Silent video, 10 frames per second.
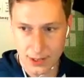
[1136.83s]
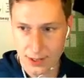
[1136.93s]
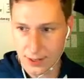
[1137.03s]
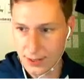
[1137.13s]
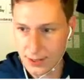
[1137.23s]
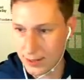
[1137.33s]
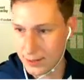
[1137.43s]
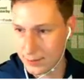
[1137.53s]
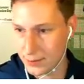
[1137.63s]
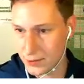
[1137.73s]
I'll
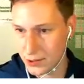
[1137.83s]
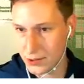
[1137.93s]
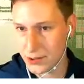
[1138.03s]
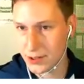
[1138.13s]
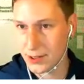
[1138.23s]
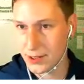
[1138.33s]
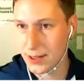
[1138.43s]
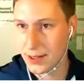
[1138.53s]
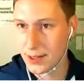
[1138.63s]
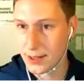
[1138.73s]
just
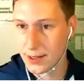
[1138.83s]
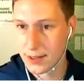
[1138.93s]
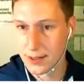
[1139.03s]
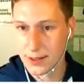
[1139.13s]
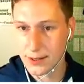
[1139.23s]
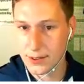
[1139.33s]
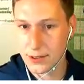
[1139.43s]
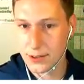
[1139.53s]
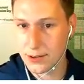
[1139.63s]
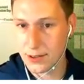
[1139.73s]

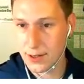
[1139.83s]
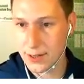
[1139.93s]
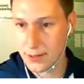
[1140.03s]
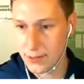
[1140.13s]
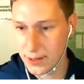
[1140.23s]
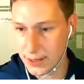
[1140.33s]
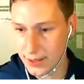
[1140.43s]
try a really